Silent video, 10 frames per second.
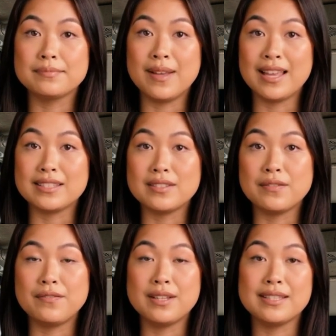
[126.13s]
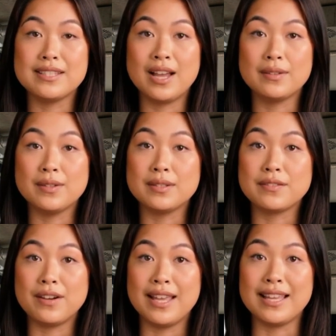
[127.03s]
Back to the feedstock
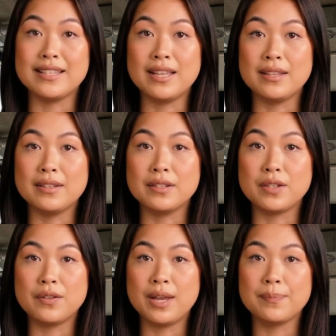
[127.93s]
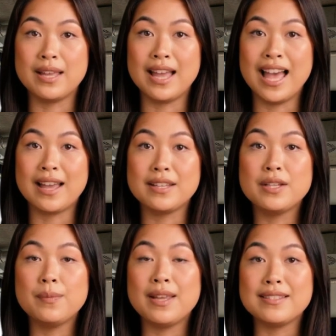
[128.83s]
news for Asia, Europe, and the
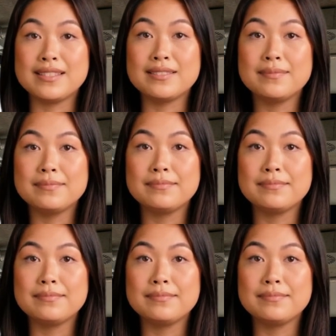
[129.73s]
US.